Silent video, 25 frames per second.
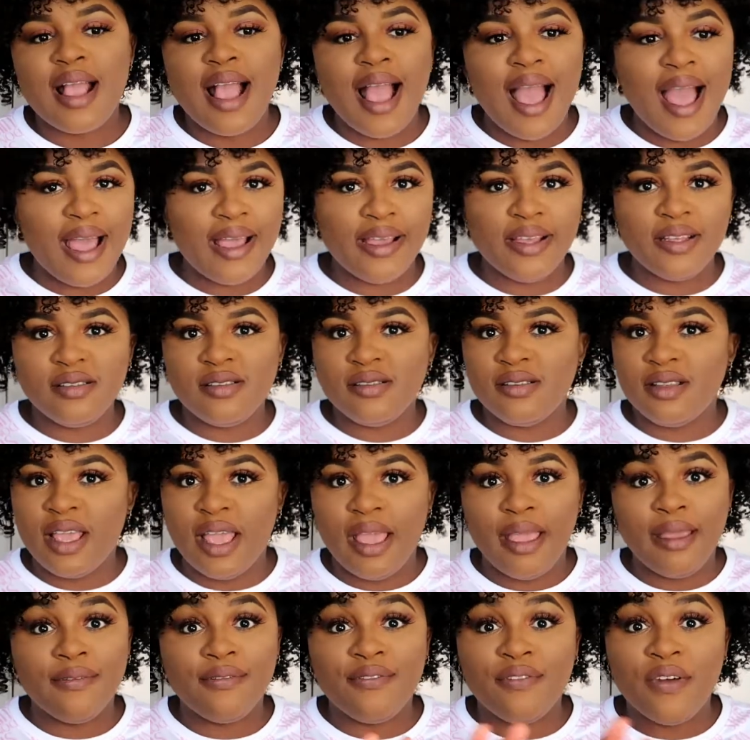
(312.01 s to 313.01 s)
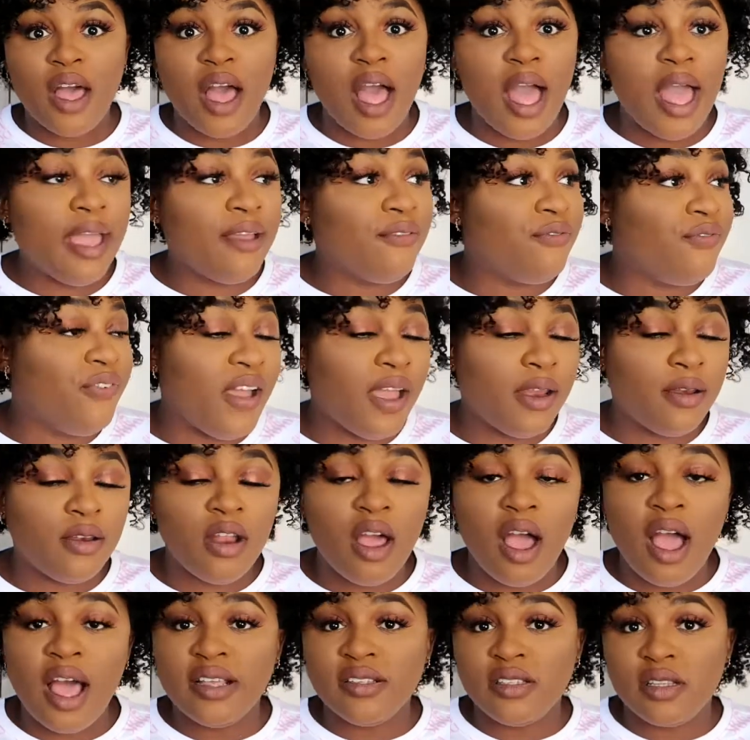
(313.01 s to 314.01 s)
Guys, if a
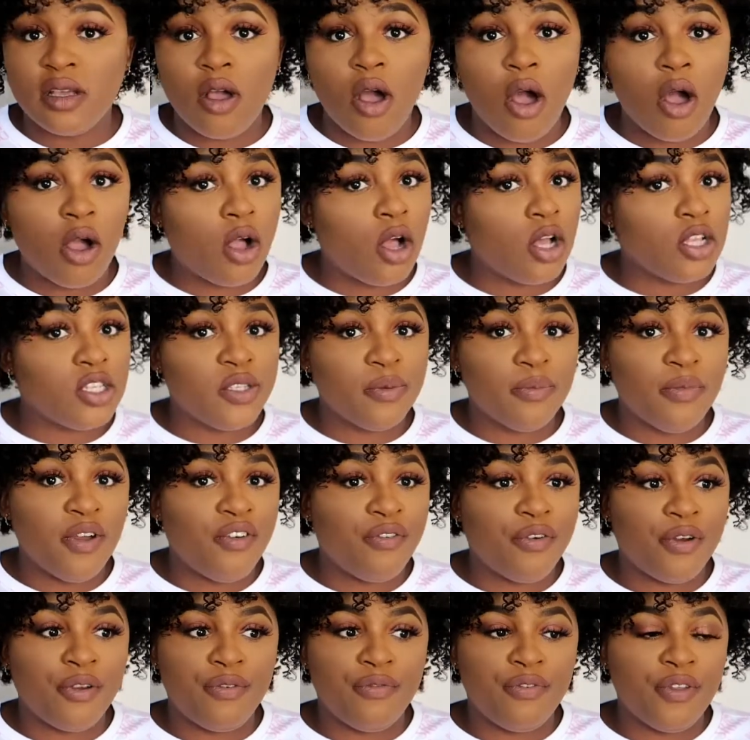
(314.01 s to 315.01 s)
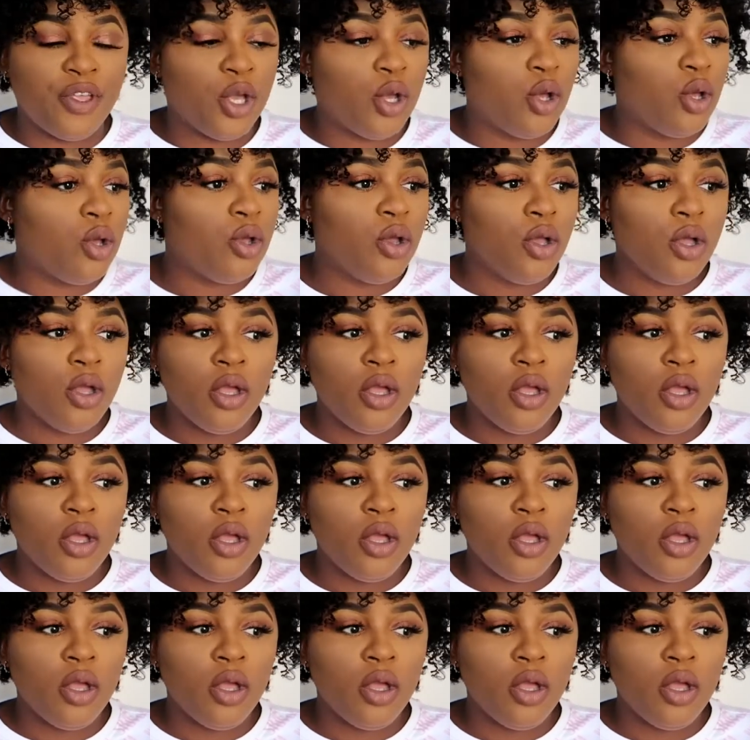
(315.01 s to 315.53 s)
vendor hasn't got customer review,